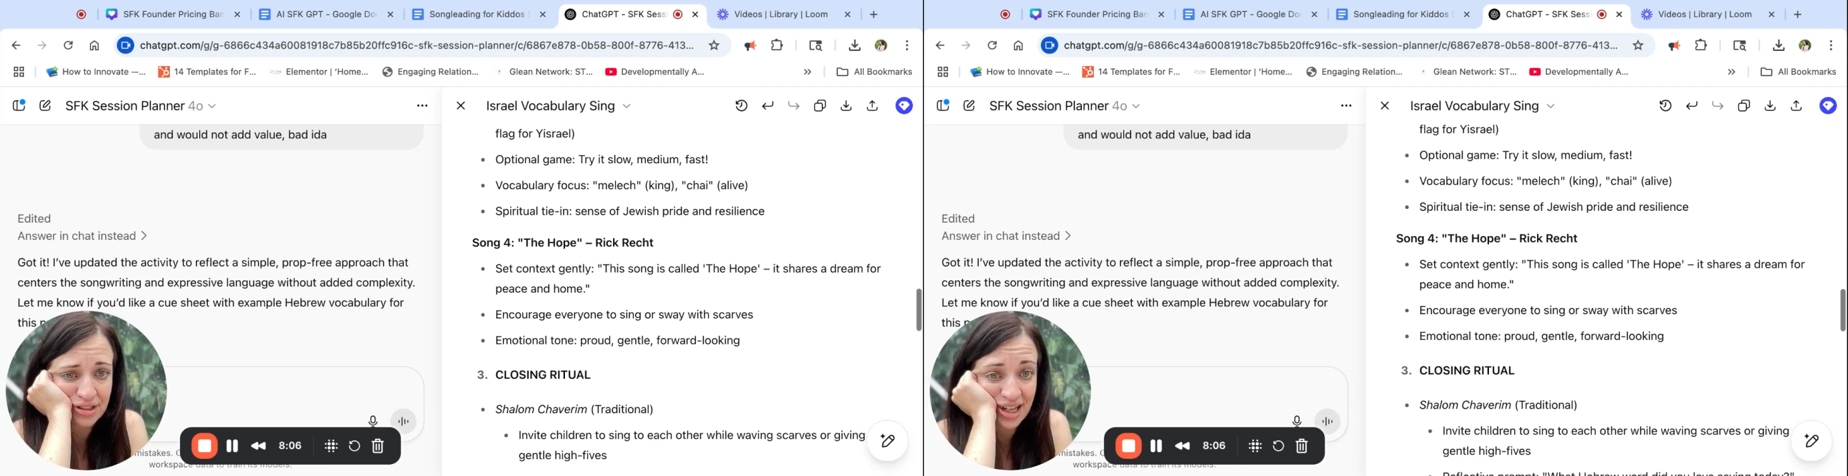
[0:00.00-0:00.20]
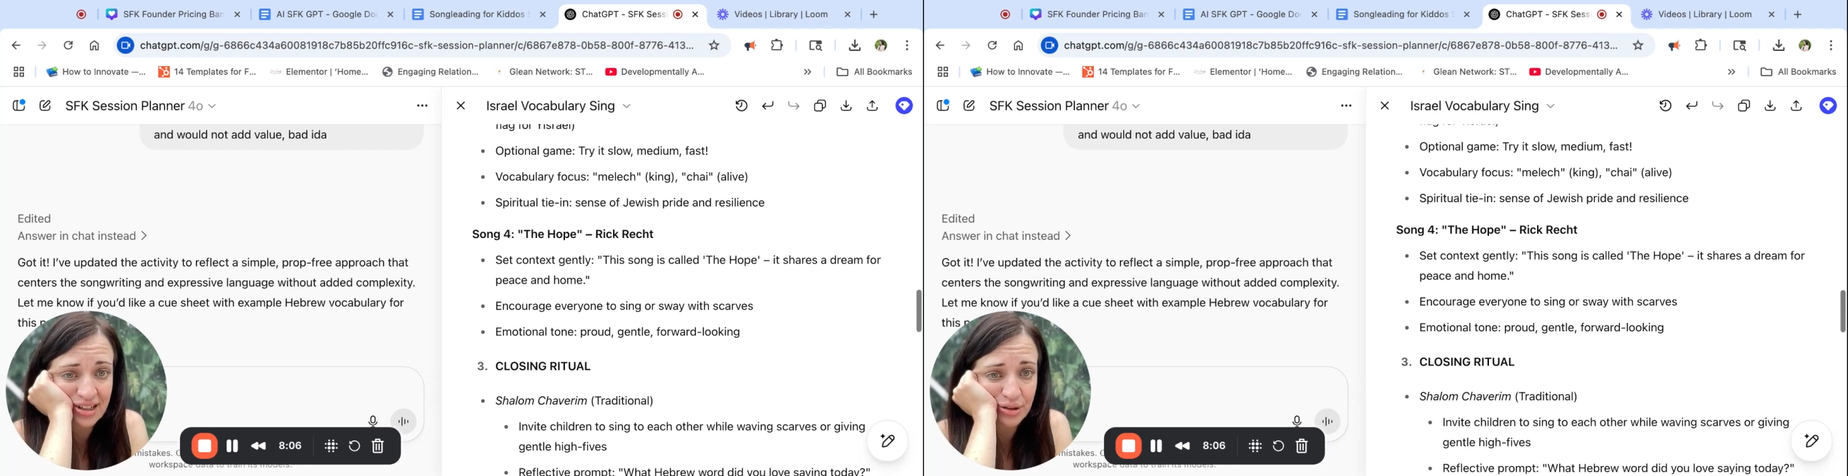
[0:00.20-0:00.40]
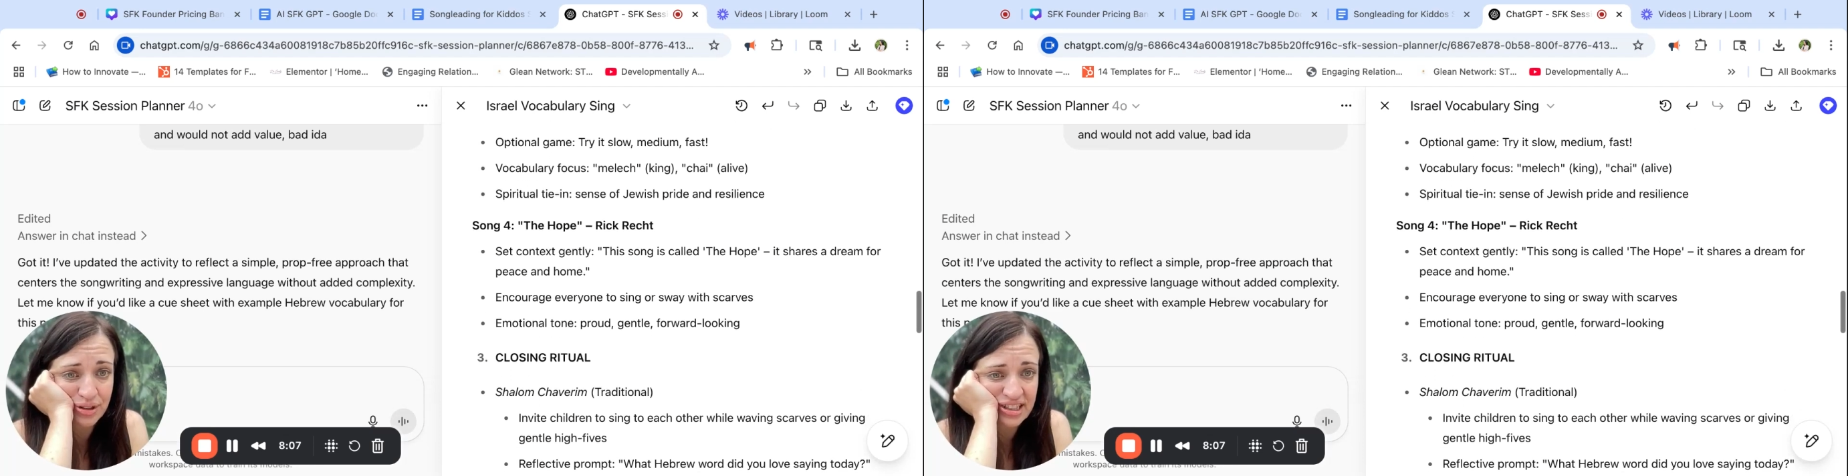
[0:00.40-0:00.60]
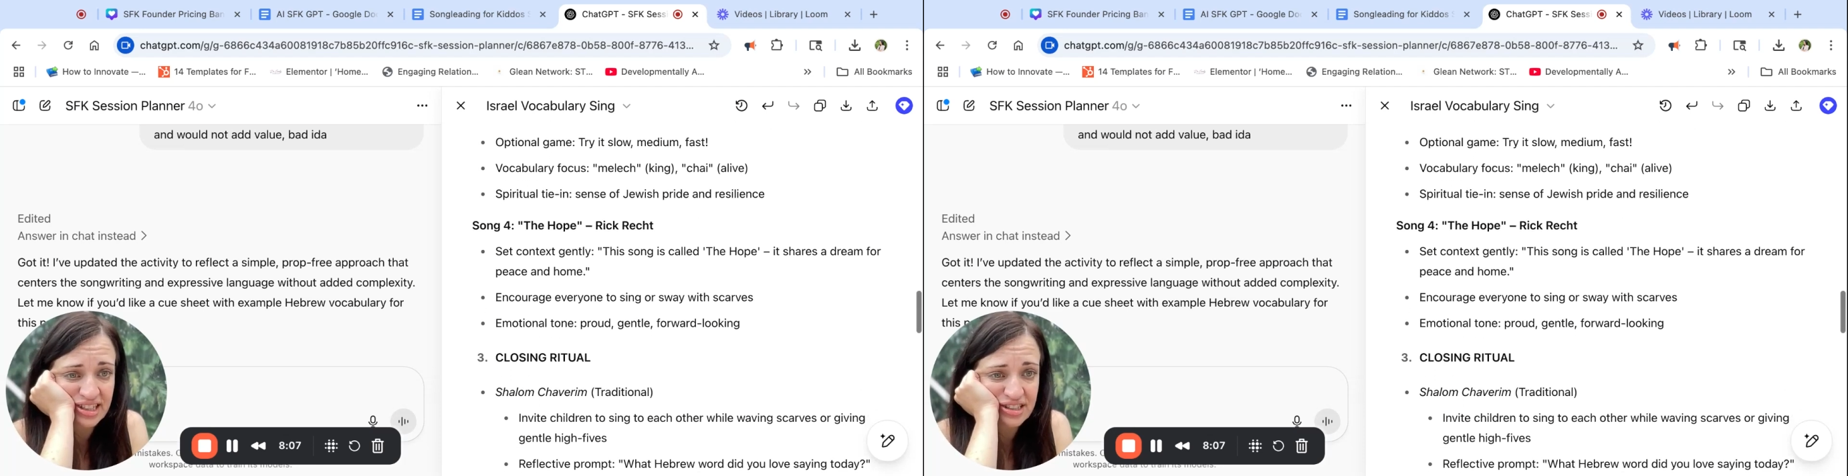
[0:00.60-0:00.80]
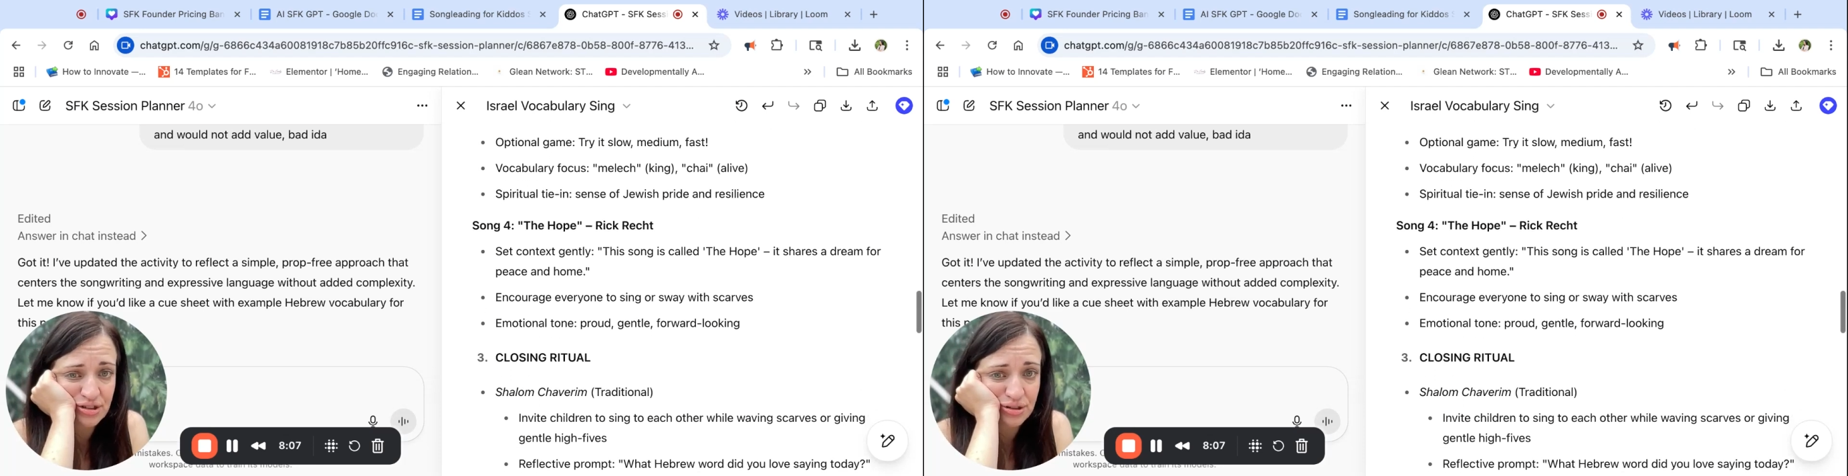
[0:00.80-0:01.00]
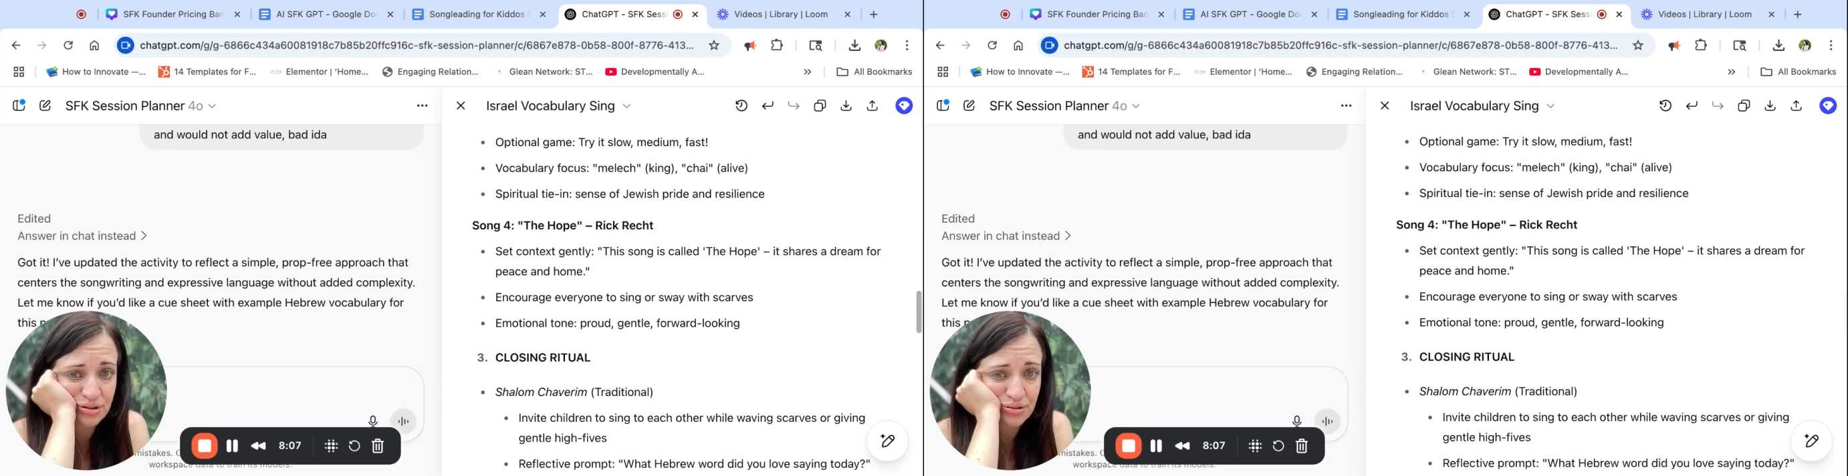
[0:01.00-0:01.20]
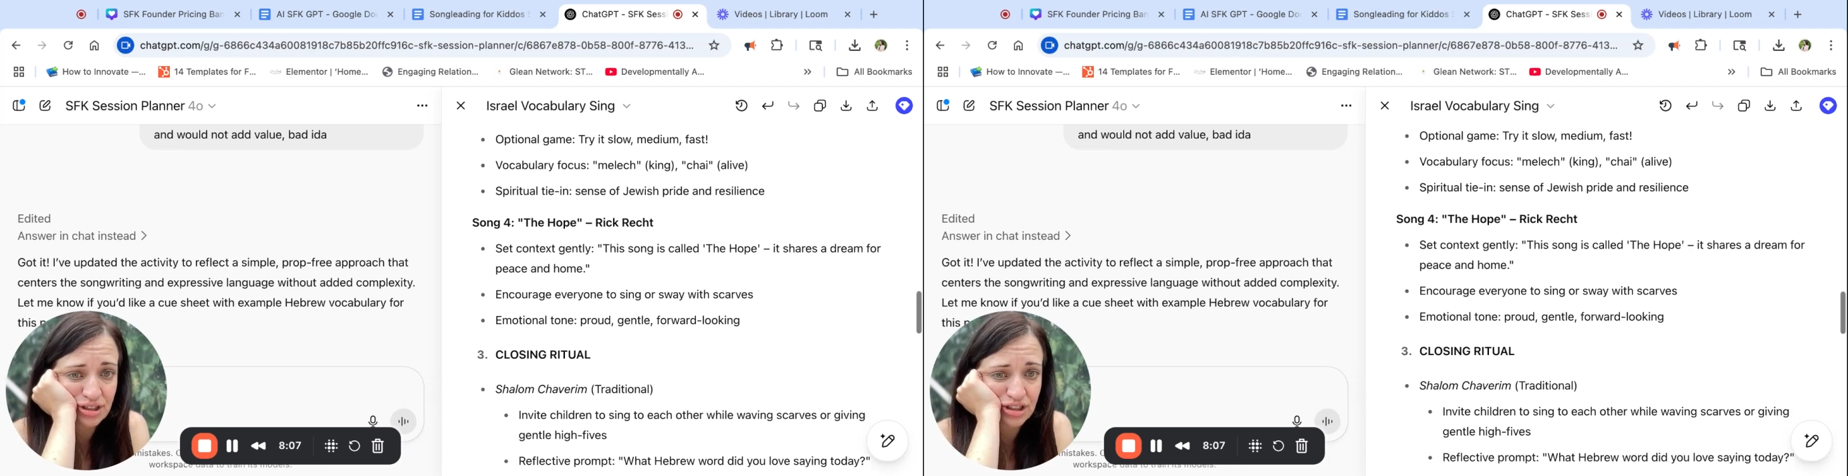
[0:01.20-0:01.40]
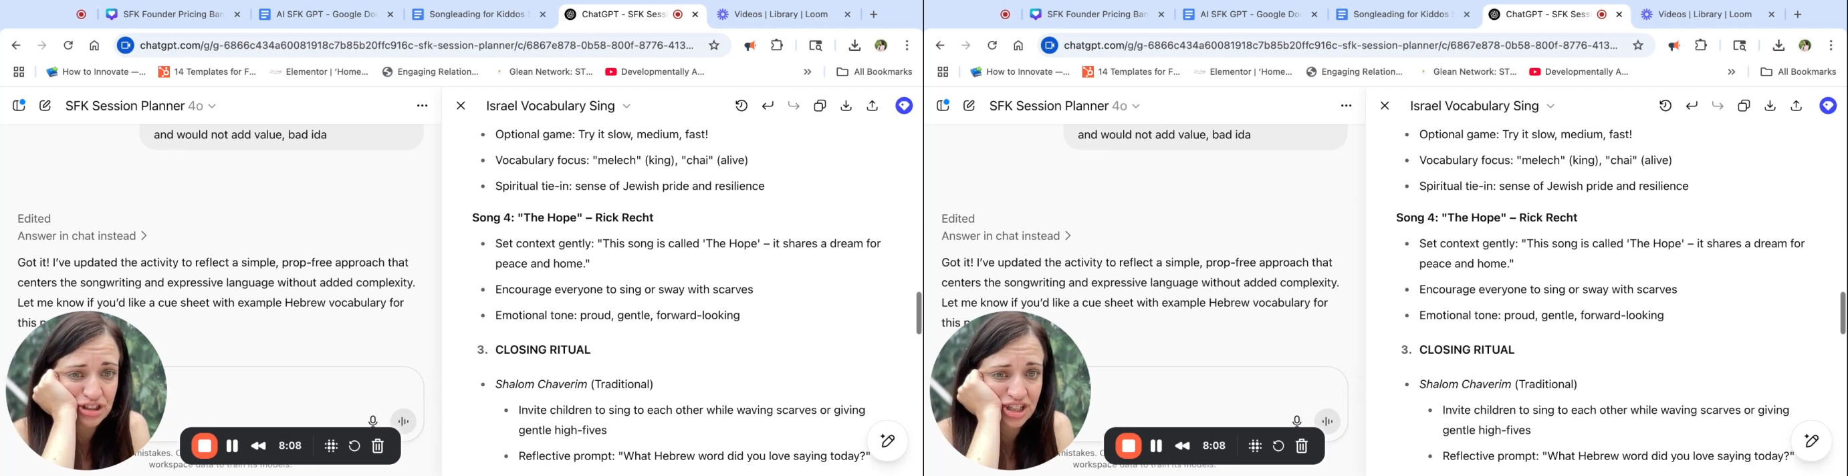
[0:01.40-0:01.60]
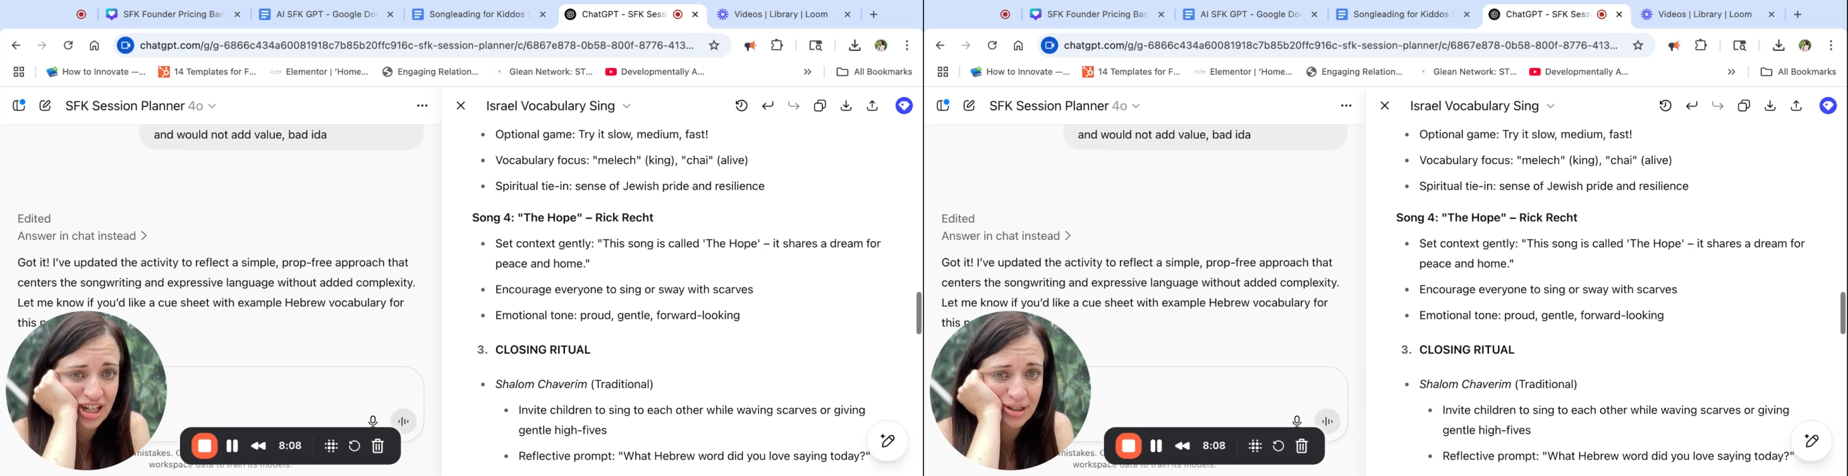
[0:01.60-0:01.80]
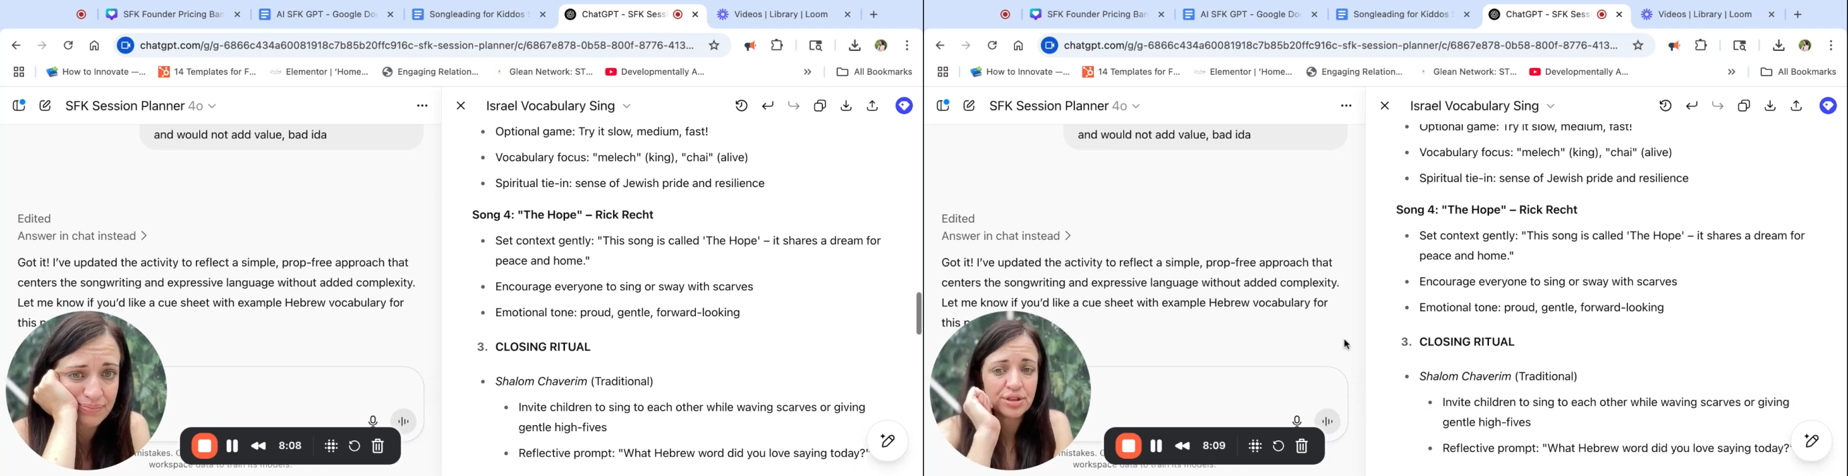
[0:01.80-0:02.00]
tell it when it doesn't do a good job.